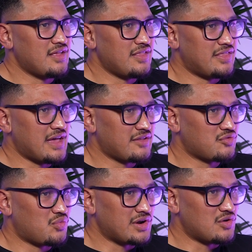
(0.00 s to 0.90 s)

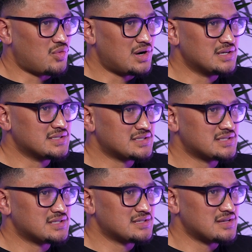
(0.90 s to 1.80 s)
that's what it
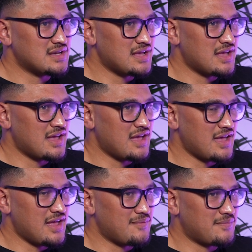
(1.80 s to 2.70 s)
was.
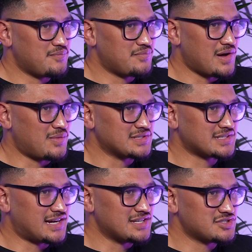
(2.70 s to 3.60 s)
That was
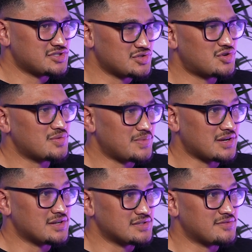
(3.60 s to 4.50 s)
cut short
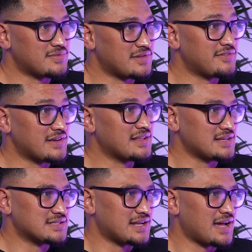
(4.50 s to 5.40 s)
because of the
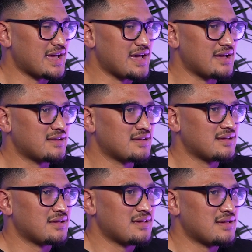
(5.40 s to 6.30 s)
feelings that I had.
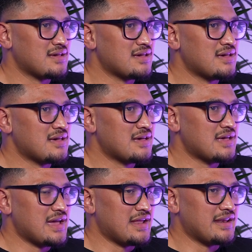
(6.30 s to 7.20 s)

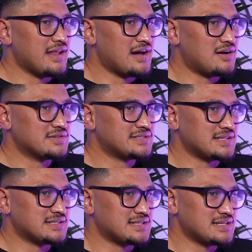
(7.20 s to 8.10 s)
And now
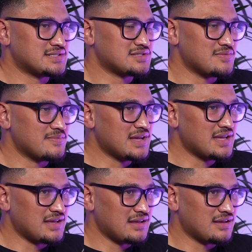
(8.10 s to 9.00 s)
success to
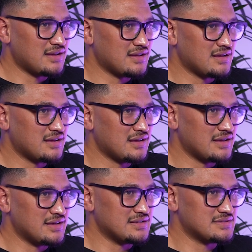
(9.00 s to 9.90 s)
me
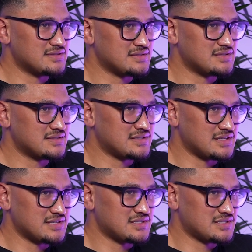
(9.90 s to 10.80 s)
is
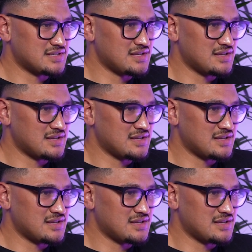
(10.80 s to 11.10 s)
just